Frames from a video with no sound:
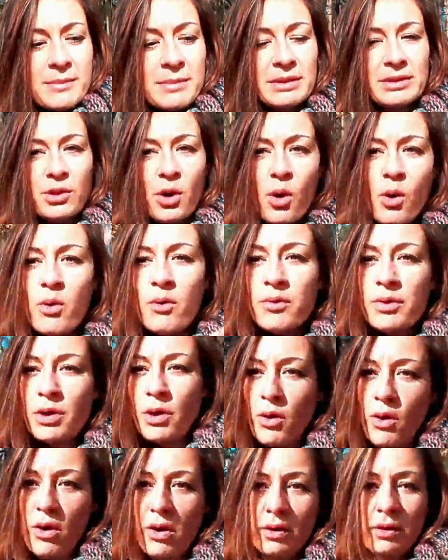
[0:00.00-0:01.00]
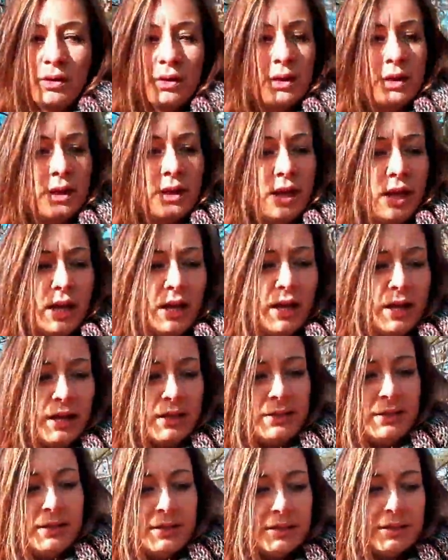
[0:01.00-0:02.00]
but overall
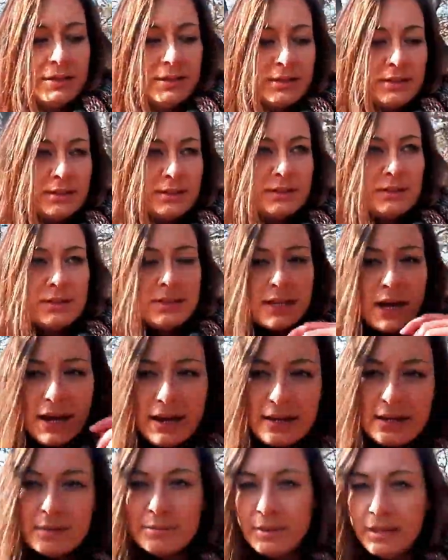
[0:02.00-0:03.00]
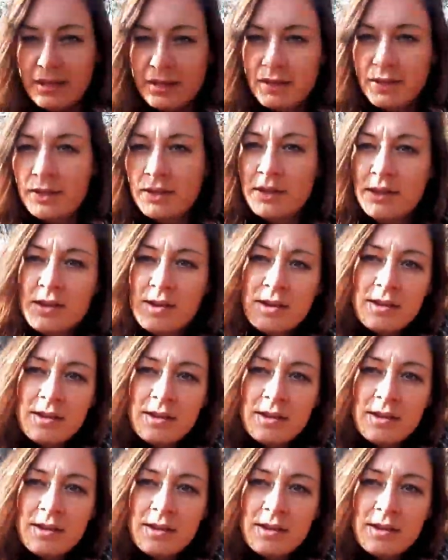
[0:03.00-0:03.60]
the dynamic,